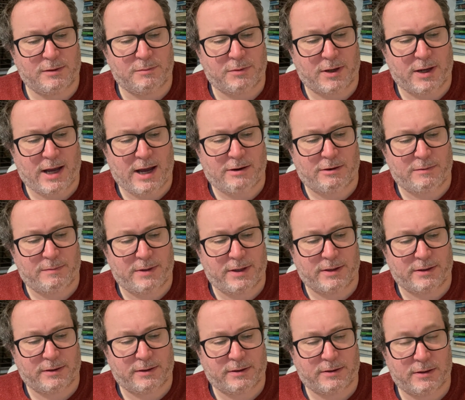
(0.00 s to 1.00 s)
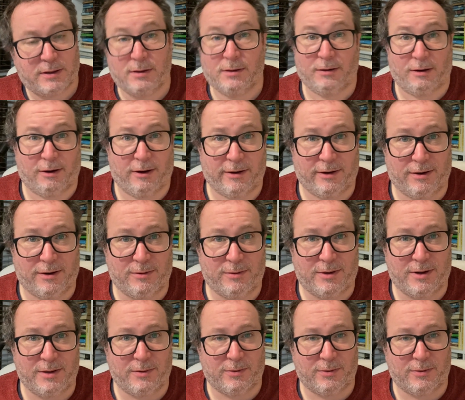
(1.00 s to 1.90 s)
by Arabesques. I know I